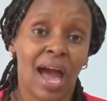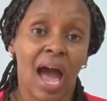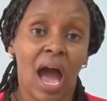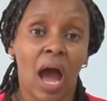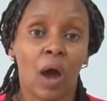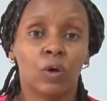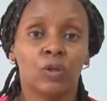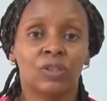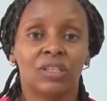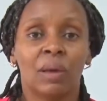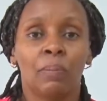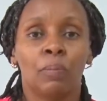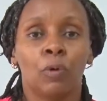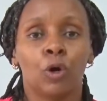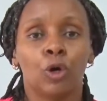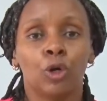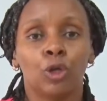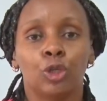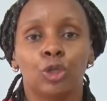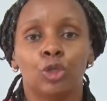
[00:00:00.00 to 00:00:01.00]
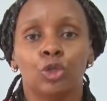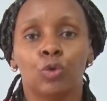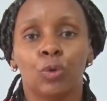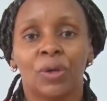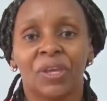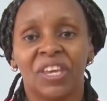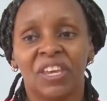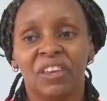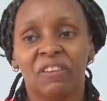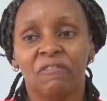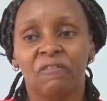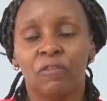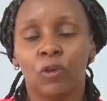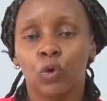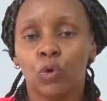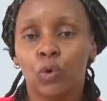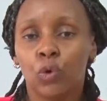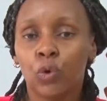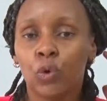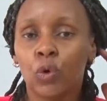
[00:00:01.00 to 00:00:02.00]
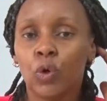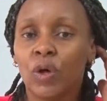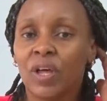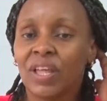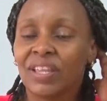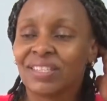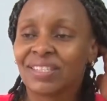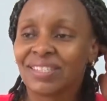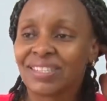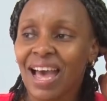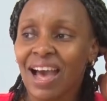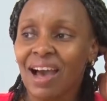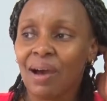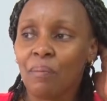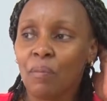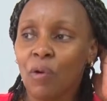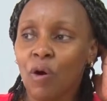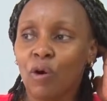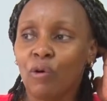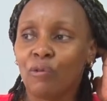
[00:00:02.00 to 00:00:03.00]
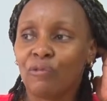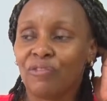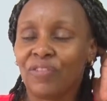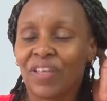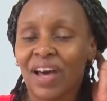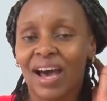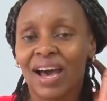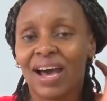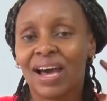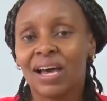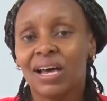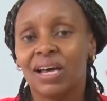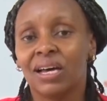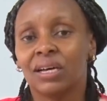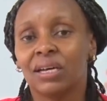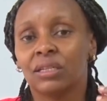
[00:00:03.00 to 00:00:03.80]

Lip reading: I was able to give you some of the